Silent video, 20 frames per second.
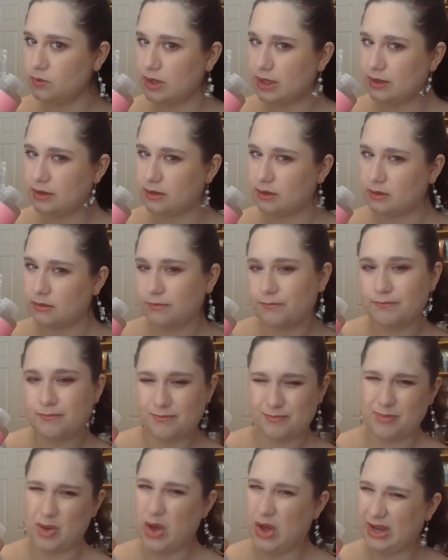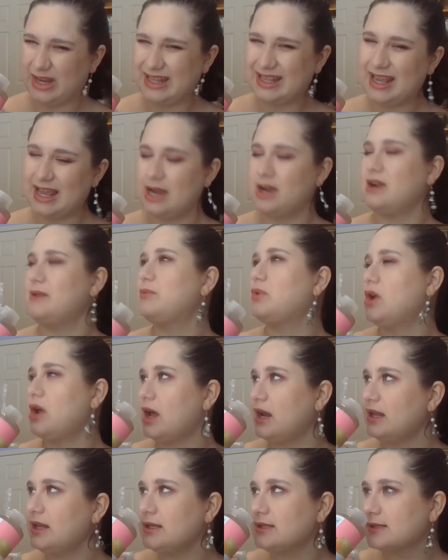with body care
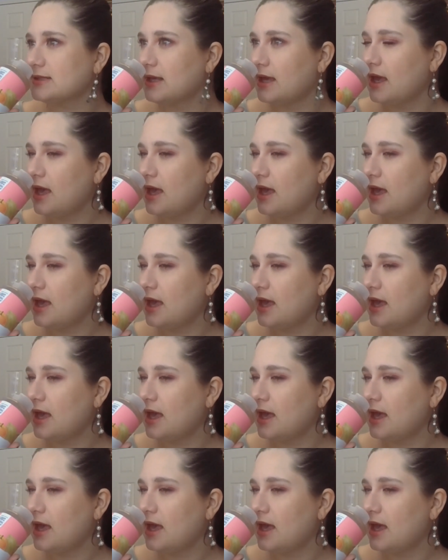products.